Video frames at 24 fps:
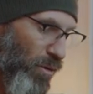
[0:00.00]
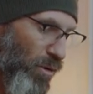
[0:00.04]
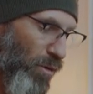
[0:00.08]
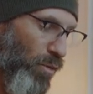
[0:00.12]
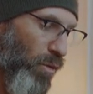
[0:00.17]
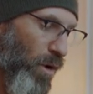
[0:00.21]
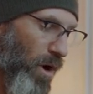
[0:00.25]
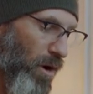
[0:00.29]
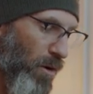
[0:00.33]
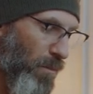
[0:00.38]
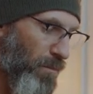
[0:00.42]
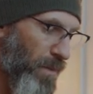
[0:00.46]
we're
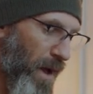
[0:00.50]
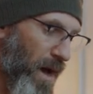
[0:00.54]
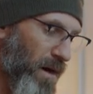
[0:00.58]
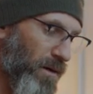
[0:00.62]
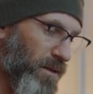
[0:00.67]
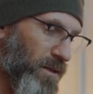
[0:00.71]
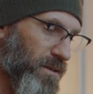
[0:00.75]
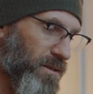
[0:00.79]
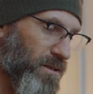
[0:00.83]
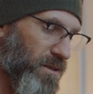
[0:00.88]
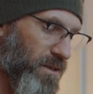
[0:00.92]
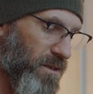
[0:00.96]
well
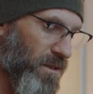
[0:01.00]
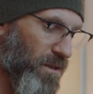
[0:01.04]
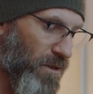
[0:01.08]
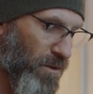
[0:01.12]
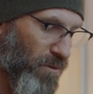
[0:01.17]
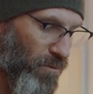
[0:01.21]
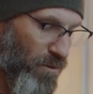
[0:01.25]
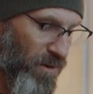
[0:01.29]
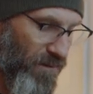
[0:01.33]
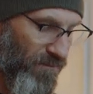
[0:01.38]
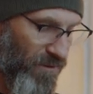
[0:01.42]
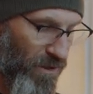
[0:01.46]
balanced.
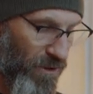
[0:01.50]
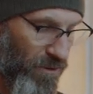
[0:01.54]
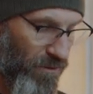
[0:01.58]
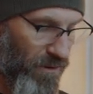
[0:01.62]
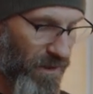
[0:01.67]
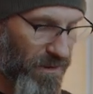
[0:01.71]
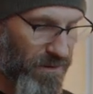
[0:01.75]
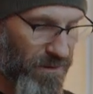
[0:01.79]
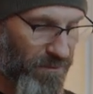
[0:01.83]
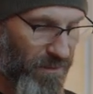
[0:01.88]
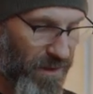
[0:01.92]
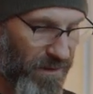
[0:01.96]
We have the
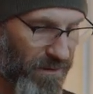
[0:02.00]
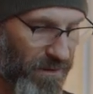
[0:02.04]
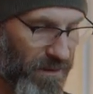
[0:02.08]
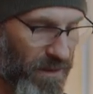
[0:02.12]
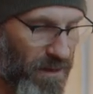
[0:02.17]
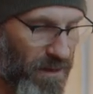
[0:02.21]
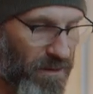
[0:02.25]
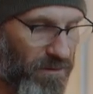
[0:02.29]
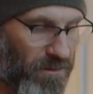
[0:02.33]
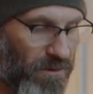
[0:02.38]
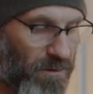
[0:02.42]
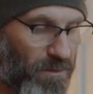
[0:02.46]
correct amount of
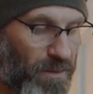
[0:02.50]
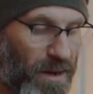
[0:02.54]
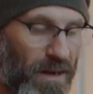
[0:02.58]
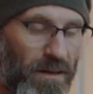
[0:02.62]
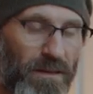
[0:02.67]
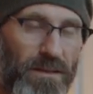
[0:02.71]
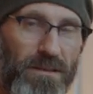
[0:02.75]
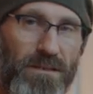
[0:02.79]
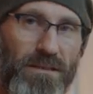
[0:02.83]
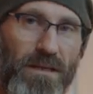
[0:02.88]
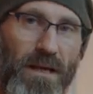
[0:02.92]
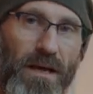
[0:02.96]
counterbalance